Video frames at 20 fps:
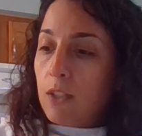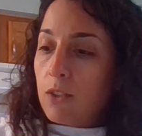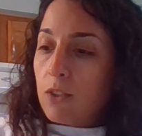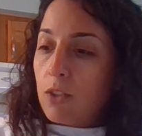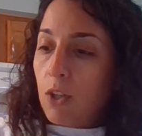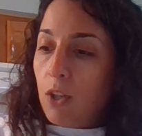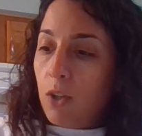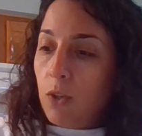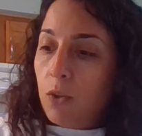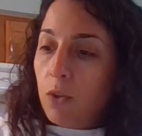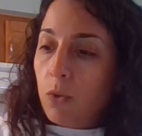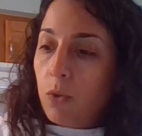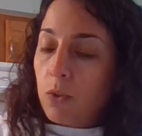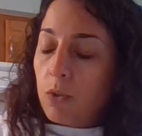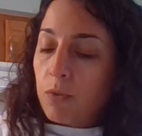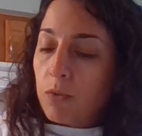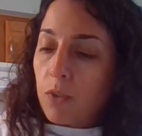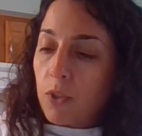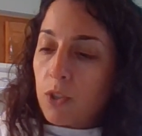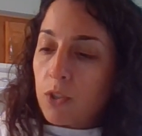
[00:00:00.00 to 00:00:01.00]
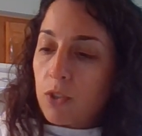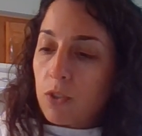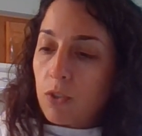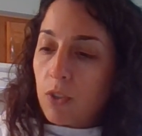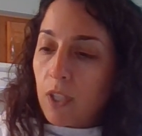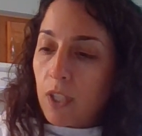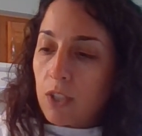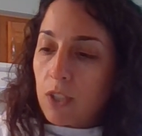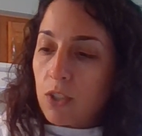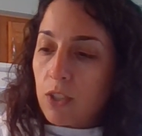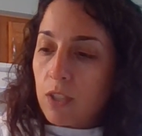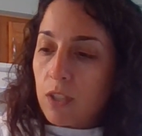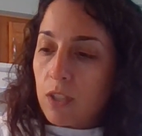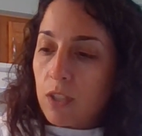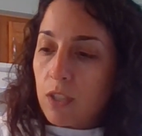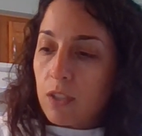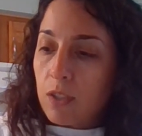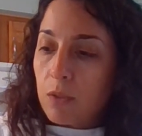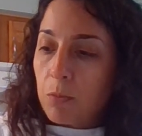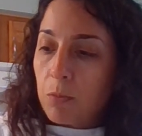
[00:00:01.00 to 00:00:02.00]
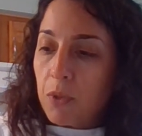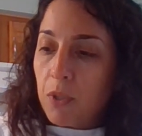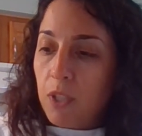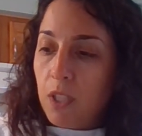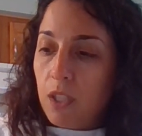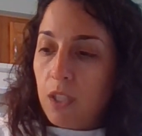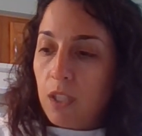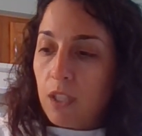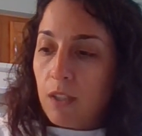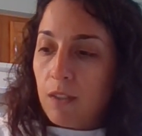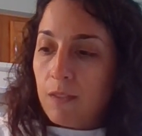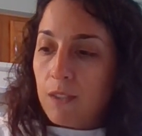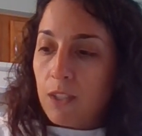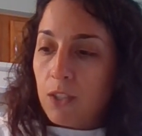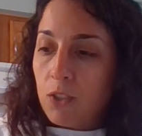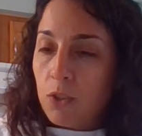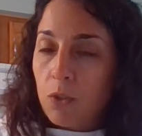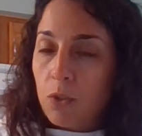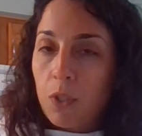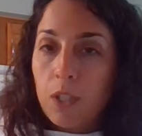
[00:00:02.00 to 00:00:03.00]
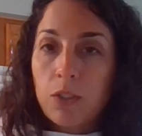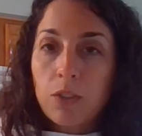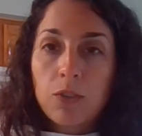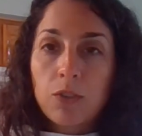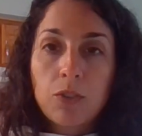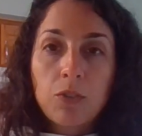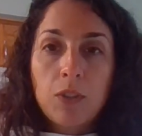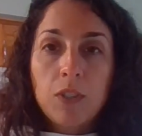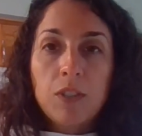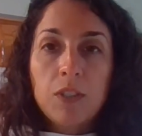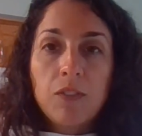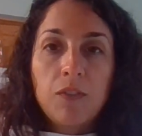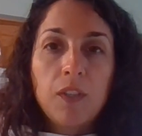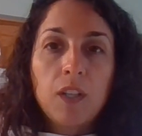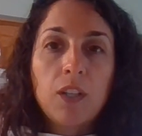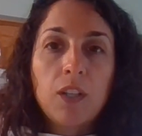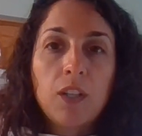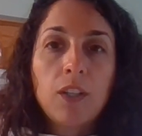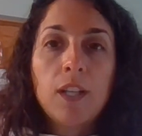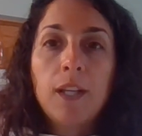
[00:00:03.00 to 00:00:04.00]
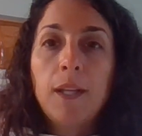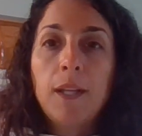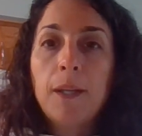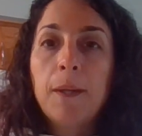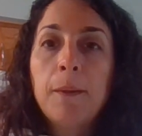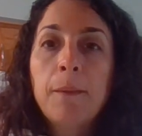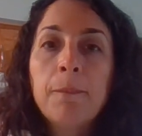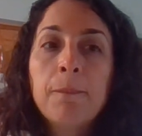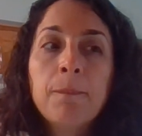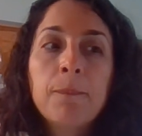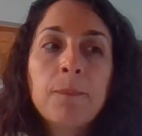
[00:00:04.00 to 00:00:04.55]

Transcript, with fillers: So the first direction says to preheat the oven to 200 degrees Fahrenheit.